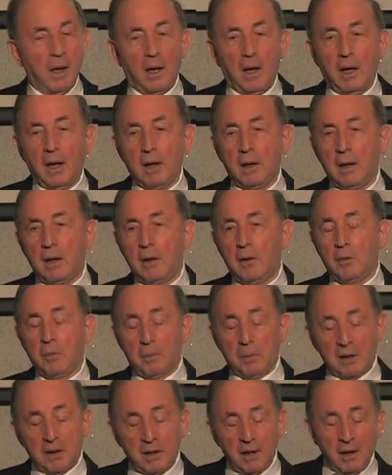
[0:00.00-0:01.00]
And it's
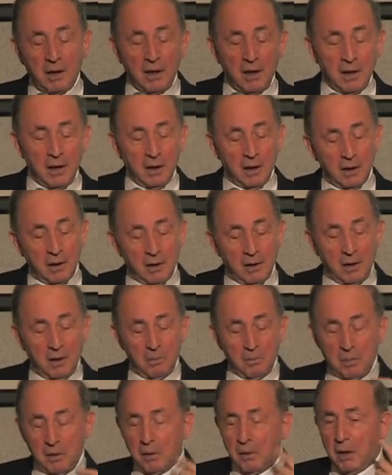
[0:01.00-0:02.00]
particularly
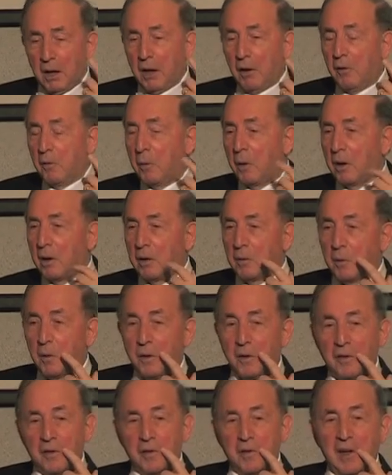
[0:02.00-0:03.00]
the beauty of World
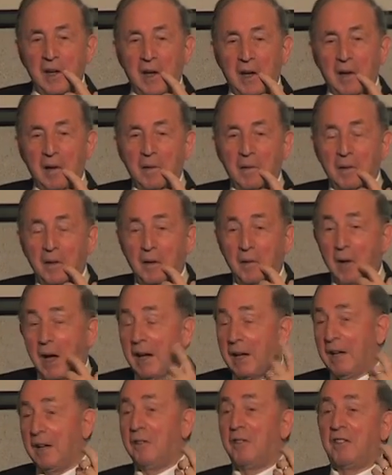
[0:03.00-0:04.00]
War III, if
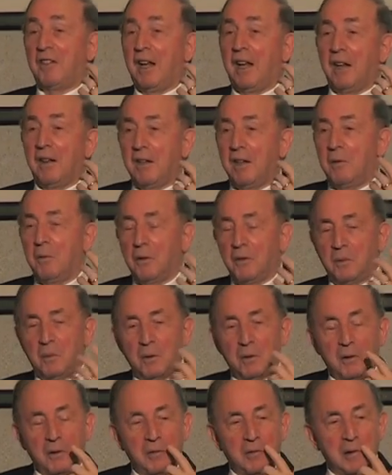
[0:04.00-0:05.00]
I can say that it was
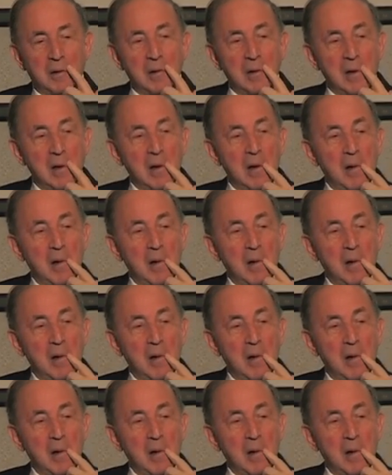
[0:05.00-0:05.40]
beautiful,